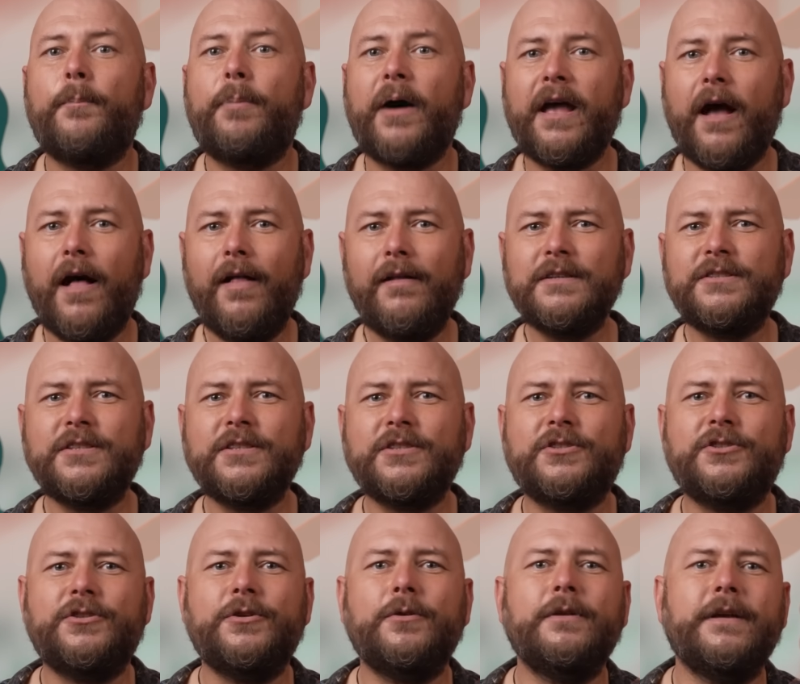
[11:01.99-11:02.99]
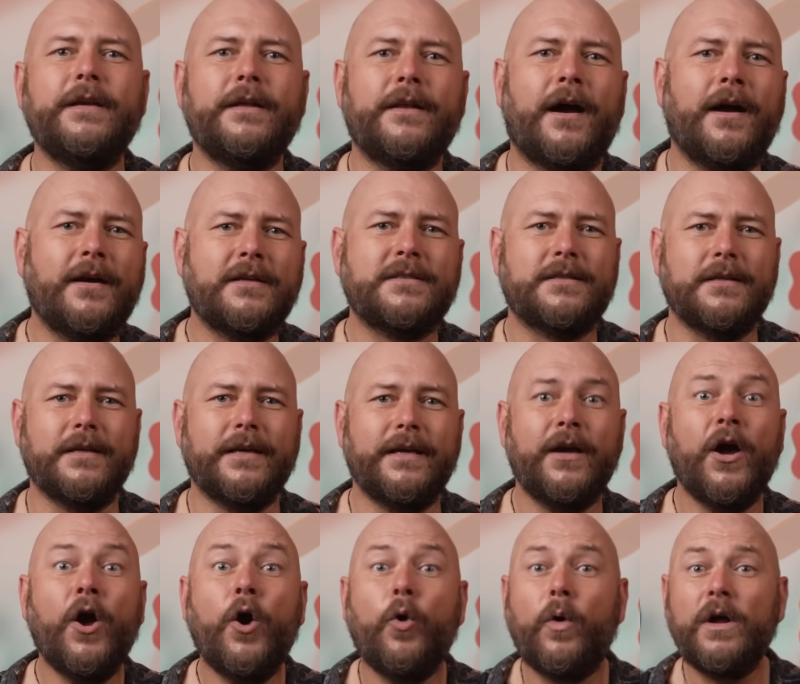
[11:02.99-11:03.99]
biologist Julian
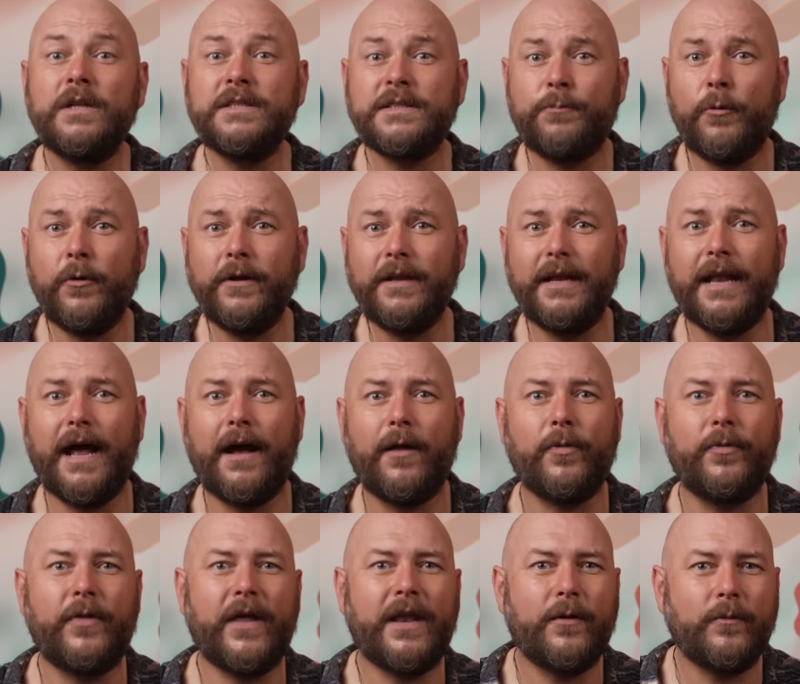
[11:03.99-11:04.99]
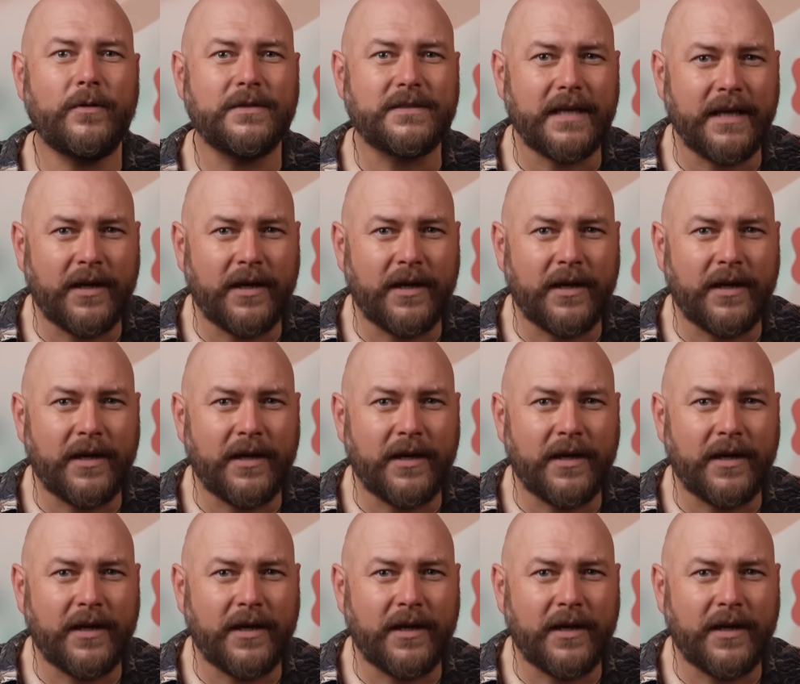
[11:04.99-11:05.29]
Huxley once pointed out that it was